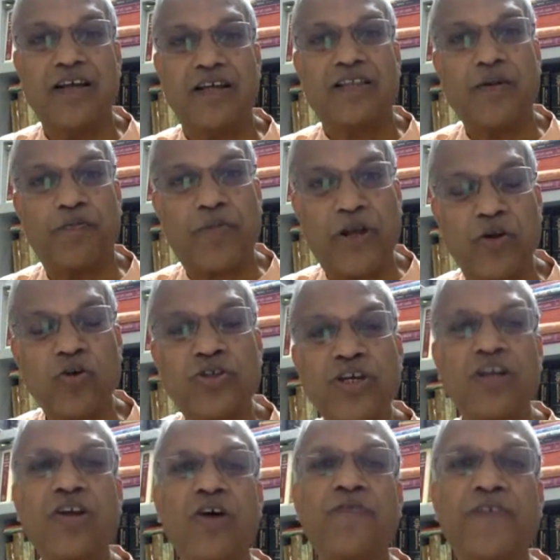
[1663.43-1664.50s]
the
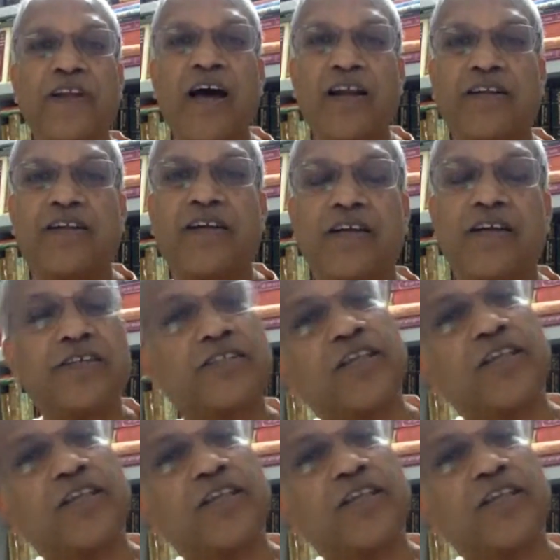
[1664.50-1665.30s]
prayojan of natya, is the